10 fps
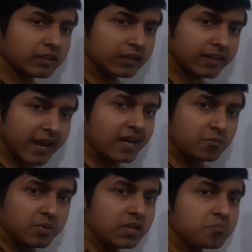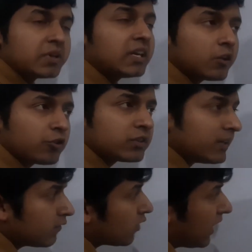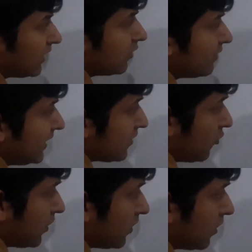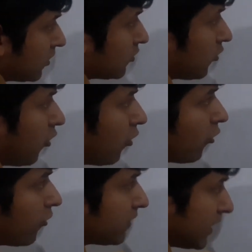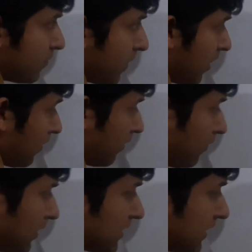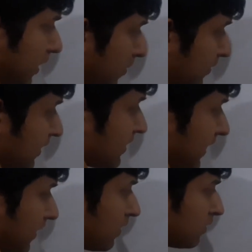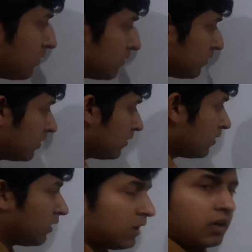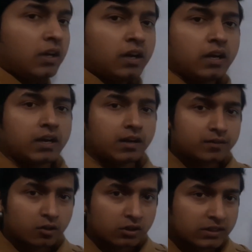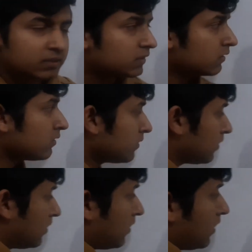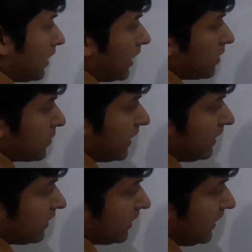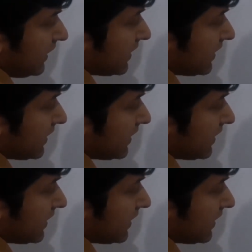can be prerequisite for any of these nodes. So all of them will stay above this stack. And after all this, I'll print each